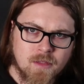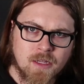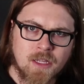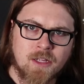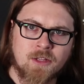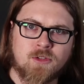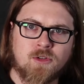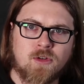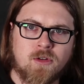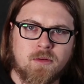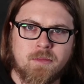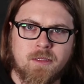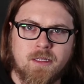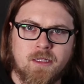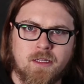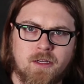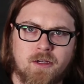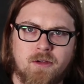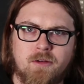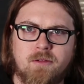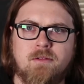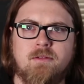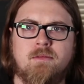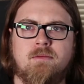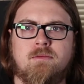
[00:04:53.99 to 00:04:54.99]
It's going to be
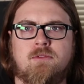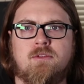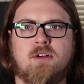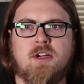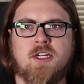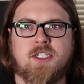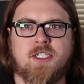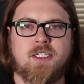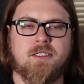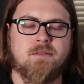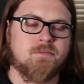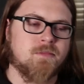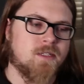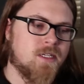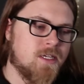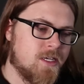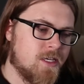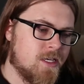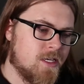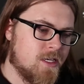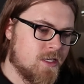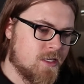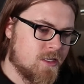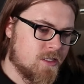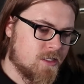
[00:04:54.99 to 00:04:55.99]
low. Crush it.
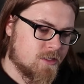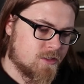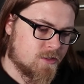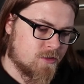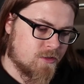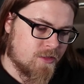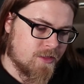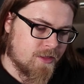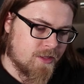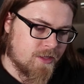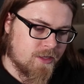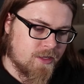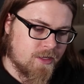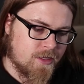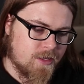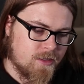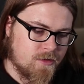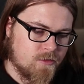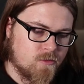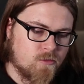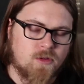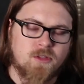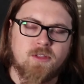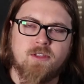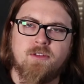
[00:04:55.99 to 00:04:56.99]
So
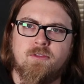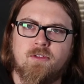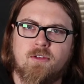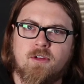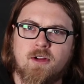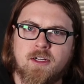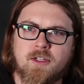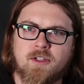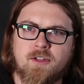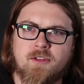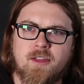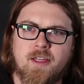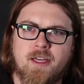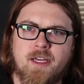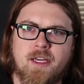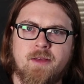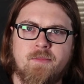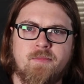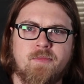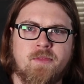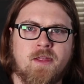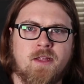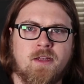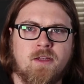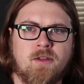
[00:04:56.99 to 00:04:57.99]
then once you've crushed
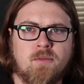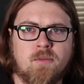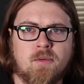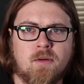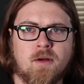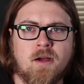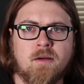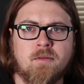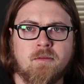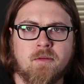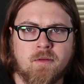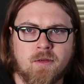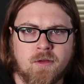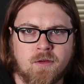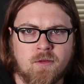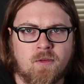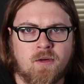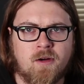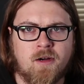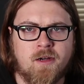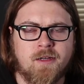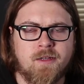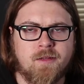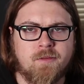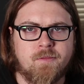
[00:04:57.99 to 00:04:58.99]
that, then you probably
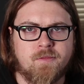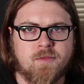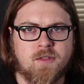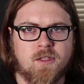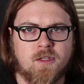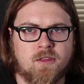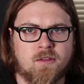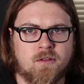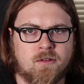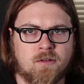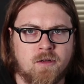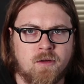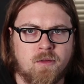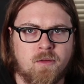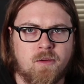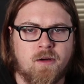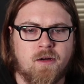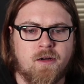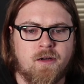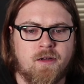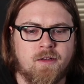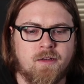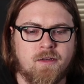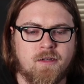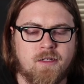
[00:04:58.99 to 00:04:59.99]
want to throw
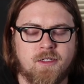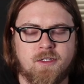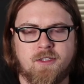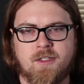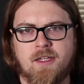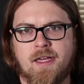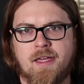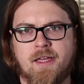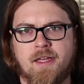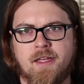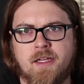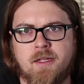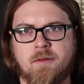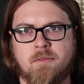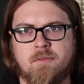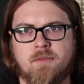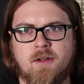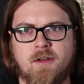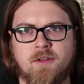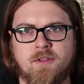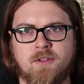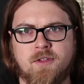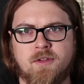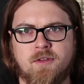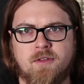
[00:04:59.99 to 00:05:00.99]
on a second
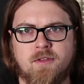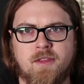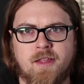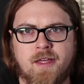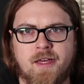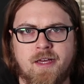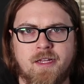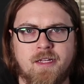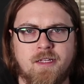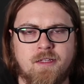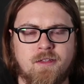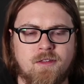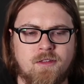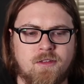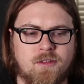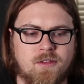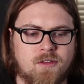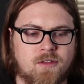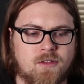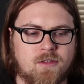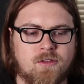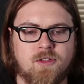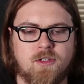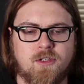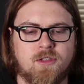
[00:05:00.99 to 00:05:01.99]
compressor that
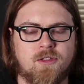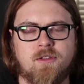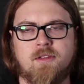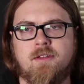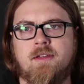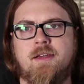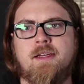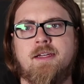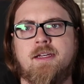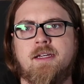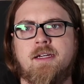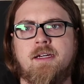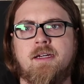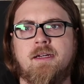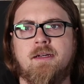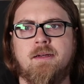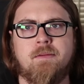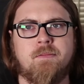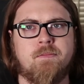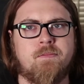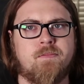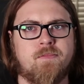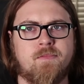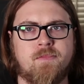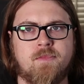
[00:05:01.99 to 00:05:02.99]
is just like a